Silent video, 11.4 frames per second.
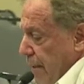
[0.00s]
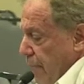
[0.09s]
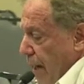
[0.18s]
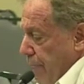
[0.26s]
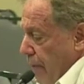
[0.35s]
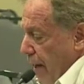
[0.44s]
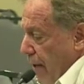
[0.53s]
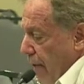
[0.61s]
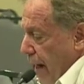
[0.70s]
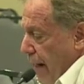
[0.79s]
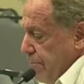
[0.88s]
my
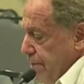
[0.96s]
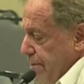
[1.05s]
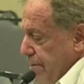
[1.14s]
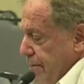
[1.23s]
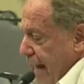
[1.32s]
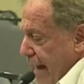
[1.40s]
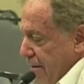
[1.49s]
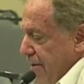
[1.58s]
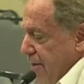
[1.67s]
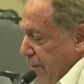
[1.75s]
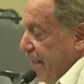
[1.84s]
programs
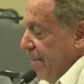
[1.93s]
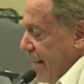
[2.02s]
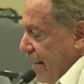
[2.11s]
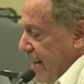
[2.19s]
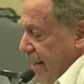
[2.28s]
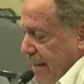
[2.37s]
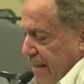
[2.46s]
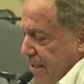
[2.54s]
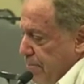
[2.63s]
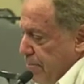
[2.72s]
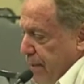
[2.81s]
and to meet their
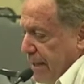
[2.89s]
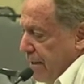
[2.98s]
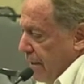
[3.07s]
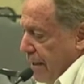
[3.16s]
needs, but